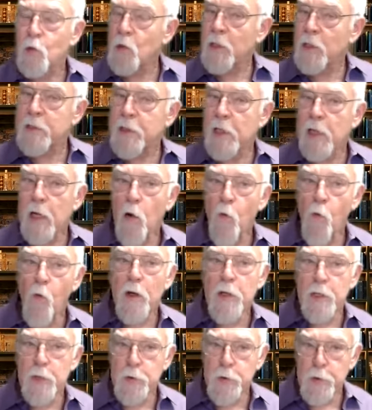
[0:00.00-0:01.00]
not that I
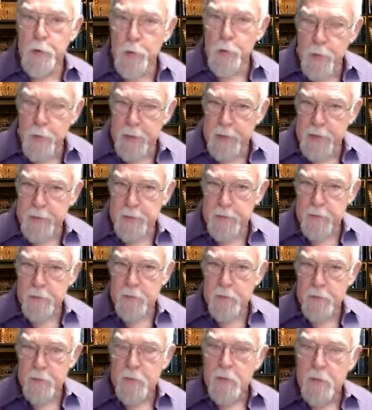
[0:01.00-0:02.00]
want to do it,
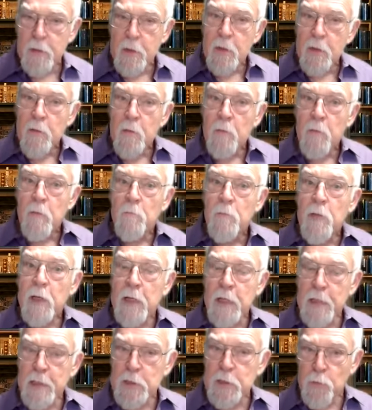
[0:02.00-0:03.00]

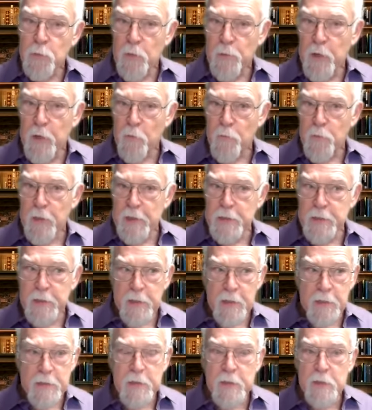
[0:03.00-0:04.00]
but at least when my
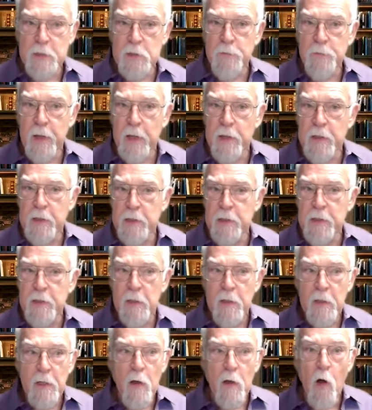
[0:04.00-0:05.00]
range is expanded,
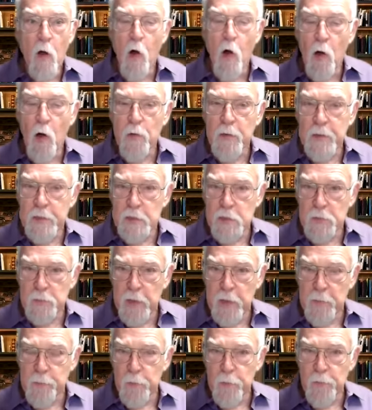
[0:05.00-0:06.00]
all these
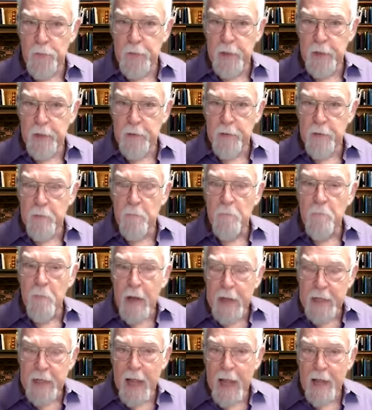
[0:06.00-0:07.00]
people then
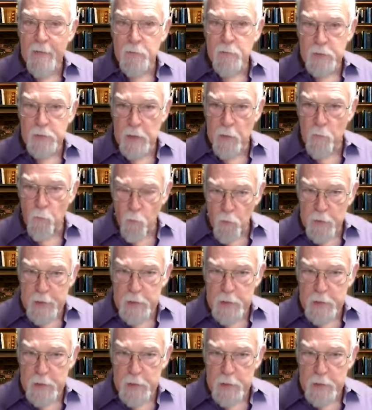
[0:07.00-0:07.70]
might have some